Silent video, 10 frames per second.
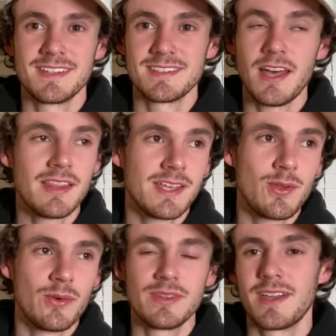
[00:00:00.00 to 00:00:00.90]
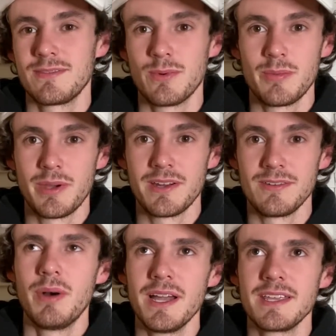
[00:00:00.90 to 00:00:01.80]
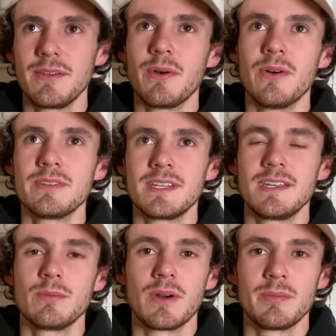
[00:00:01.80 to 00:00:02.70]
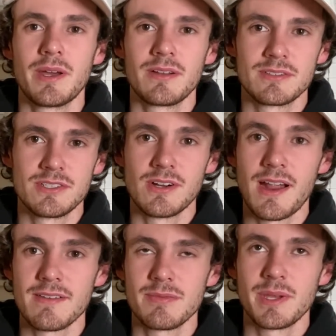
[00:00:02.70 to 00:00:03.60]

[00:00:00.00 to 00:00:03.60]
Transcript: It's not like you only have one pedal but you only need one pedal to drive